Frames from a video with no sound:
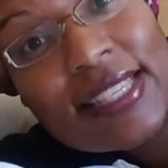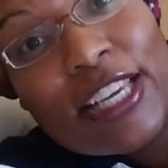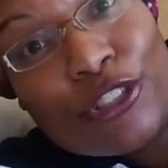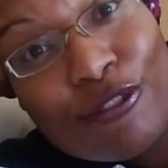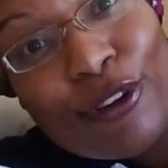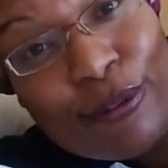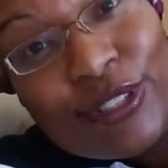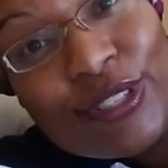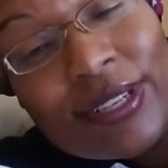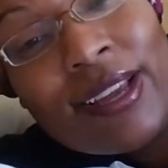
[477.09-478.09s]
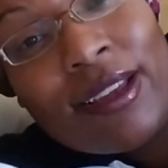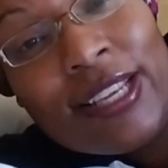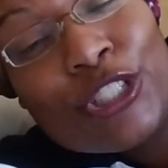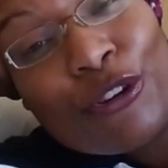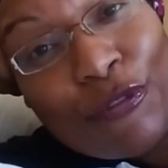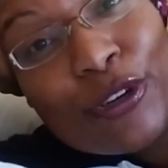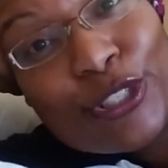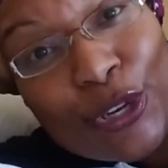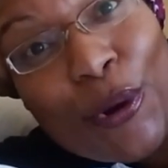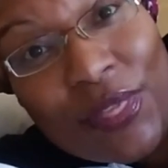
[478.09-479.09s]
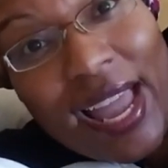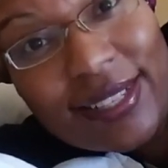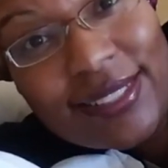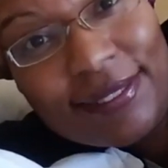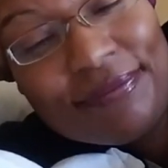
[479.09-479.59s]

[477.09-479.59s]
introverts know that.